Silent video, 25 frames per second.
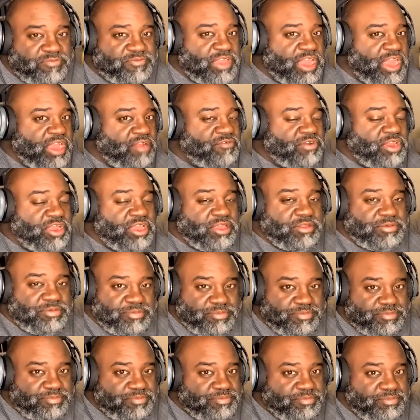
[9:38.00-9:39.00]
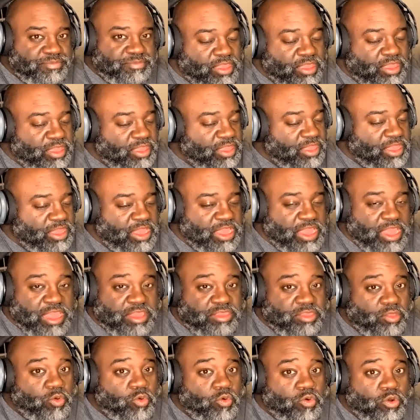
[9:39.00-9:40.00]
diarrhea.
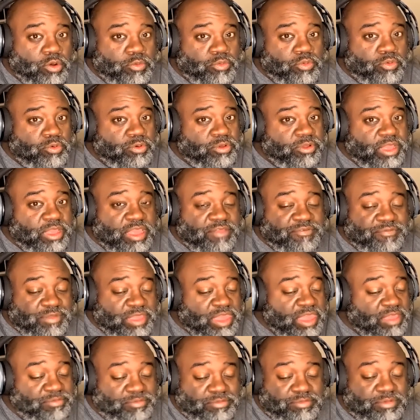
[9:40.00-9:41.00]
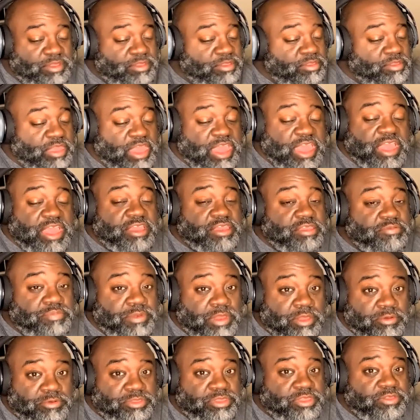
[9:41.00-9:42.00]
It's horrible. It's
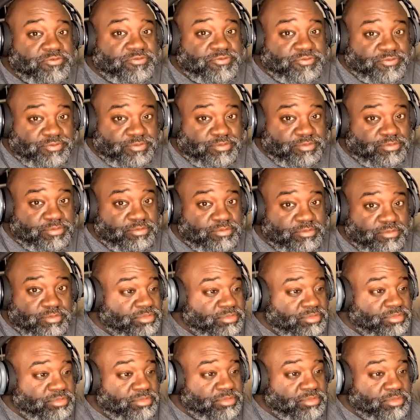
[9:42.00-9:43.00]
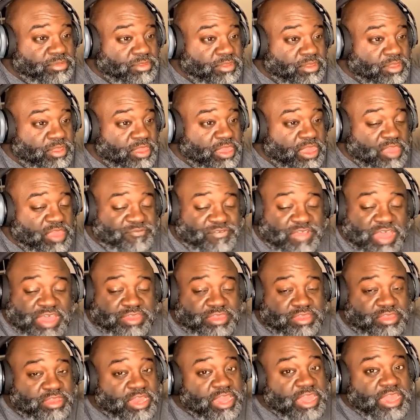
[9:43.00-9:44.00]
explosive. If I
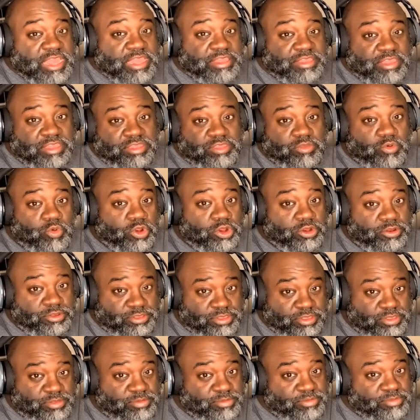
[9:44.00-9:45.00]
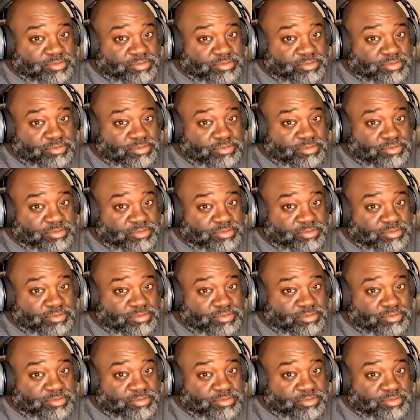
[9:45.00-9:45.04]
sneeze, it squirts.